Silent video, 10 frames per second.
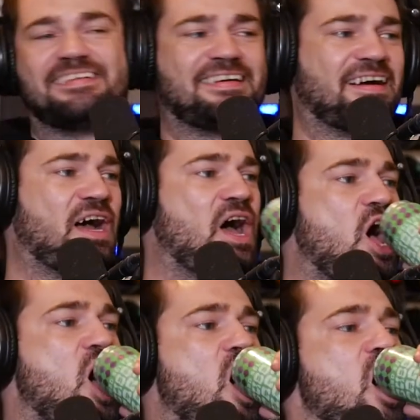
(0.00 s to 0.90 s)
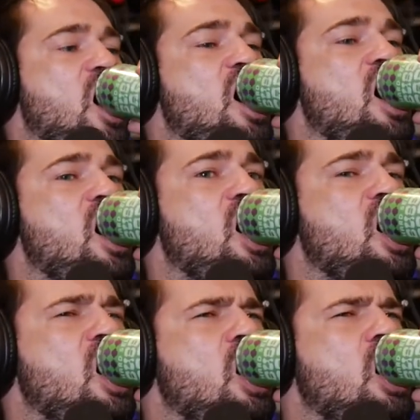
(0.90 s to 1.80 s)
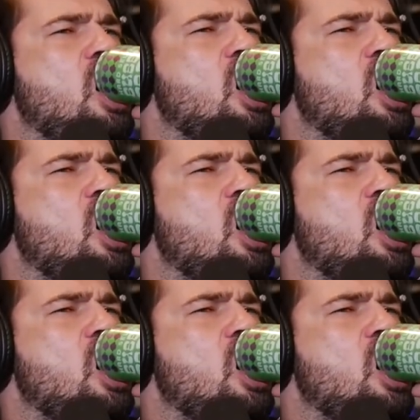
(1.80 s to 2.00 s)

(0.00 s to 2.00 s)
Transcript: smell my shoulder. I